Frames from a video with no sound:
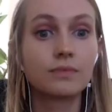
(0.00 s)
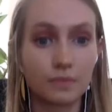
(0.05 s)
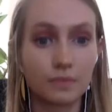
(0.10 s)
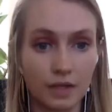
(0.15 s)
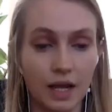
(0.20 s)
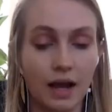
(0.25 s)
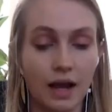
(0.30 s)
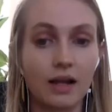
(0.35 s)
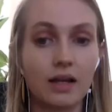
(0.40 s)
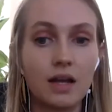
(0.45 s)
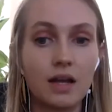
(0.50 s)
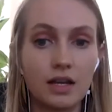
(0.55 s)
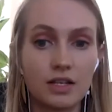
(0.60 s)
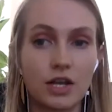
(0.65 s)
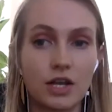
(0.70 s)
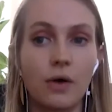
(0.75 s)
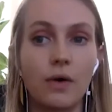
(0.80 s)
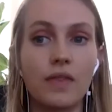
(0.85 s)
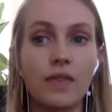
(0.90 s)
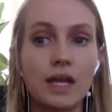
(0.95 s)
Yeah.
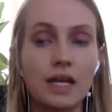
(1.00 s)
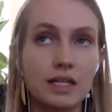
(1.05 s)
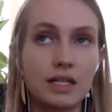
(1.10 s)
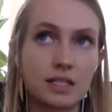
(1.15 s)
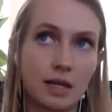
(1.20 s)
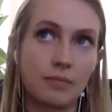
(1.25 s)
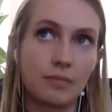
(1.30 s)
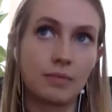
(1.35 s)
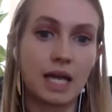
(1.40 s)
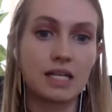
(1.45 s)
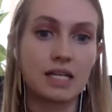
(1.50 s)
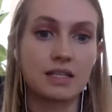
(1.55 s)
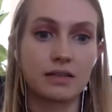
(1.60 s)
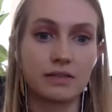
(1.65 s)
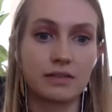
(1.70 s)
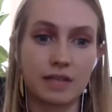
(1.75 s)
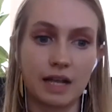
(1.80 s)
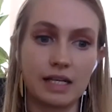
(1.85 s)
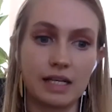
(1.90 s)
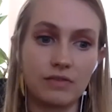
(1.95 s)
So, and then in some
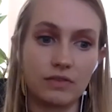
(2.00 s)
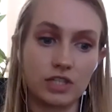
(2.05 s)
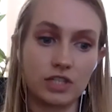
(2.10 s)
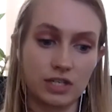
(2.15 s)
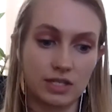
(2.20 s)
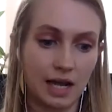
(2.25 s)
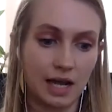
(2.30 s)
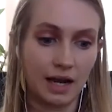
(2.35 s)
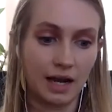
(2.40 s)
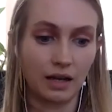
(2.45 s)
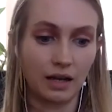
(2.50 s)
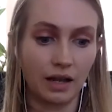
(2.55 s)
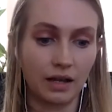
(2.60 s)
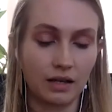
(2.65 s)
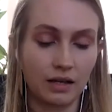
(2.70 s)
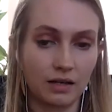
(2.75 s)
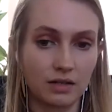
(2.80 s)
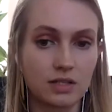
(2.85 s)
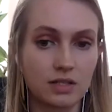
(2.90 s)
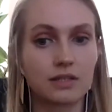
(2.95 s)
cases, I even just had like
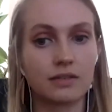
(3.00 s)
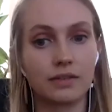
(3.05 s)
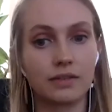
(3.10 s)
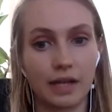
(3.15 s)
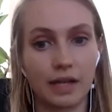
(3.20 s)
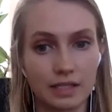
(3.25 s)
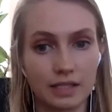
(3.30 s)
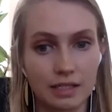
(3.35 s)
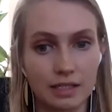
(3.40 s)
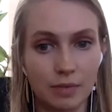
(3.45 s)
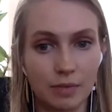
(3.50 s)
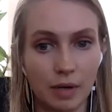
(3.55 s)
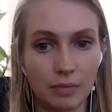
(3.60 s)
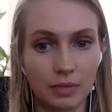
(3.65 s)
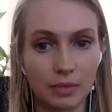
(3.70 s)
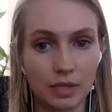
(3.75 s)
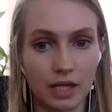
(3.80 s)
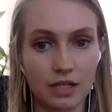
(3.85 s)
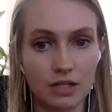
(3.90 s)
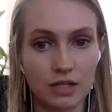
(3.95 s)
selected
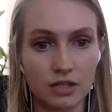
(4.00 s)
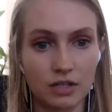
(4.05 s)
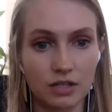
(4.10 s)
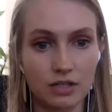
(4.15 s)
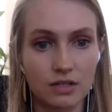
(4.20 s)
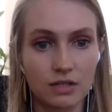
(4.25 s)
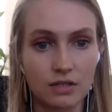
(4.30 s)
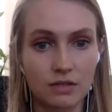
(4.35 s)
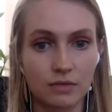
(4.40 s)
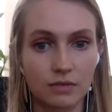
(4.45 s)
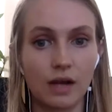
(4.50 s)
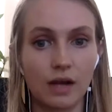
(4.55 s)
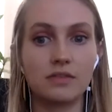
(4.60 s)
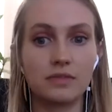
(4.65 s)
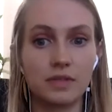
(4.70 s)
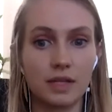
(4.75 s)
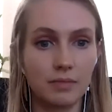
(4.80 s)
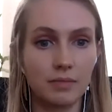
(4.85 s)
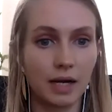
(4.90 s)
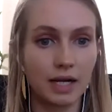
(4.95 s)
publications
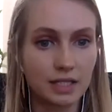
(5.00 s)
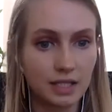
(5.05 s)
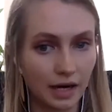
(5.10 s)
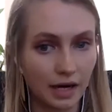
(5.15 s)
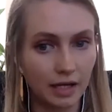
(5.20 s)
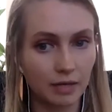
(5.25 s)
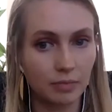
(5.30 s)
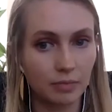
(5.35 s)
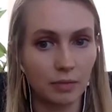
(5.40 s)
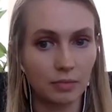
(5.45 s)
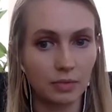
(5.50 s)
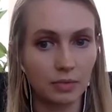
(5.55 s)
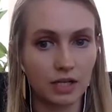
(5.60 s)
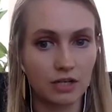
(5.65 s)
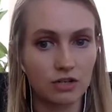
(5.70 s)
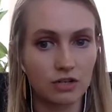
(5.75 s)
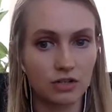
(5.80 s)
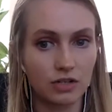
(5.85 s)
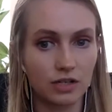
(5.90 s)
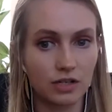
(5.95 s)
rather than my entire
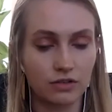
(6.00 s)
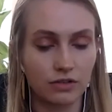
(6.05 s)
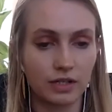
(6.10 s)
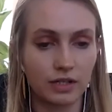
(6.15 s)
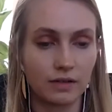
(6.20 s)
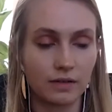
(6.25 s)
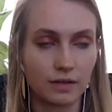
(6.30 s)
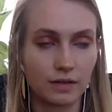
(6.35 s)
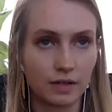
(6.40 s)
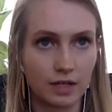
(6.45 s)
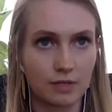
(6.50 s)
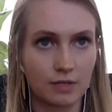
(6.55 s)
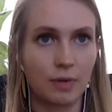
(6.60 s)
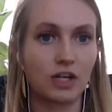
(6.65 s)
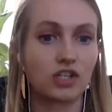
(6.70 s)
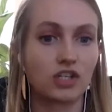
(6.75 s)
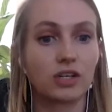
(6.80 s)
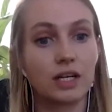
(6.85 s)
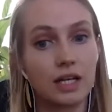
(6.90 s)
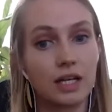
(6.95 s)
publication history,
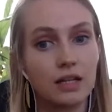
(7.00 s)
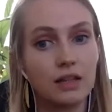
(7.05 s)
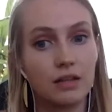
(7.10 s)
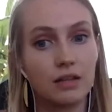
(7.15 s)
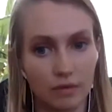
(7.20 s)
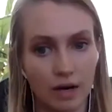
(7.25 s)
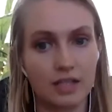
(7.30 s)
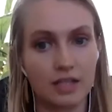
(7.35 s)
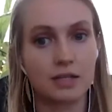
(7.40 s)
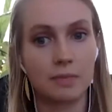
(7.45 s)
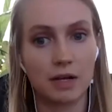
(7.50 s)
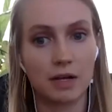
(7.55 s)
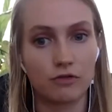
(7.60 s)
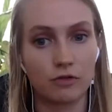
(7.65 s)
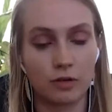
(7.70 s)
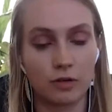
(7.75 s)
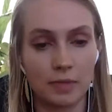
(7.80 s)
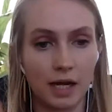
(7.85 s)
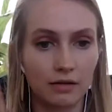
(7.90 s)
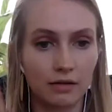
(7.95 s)
especially in the resume
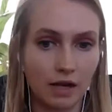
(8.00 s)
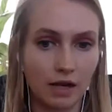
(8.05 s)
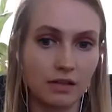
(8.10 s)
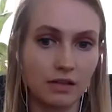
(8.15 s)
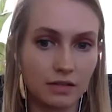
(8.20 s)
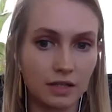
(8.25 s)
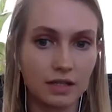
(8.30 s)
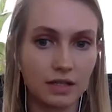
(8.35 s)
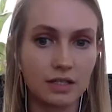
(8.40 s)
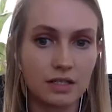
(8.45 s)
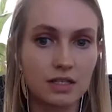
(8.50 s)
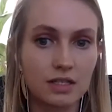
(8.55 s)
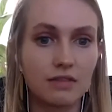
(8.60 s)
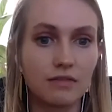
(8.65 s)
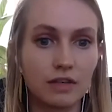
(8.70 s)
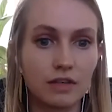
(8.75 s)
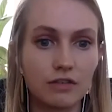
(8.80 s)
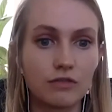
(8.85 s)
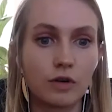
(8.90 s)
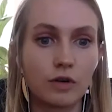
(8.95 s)
format rather than the
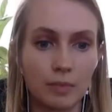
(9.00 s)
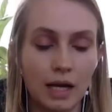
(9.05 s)
CV format.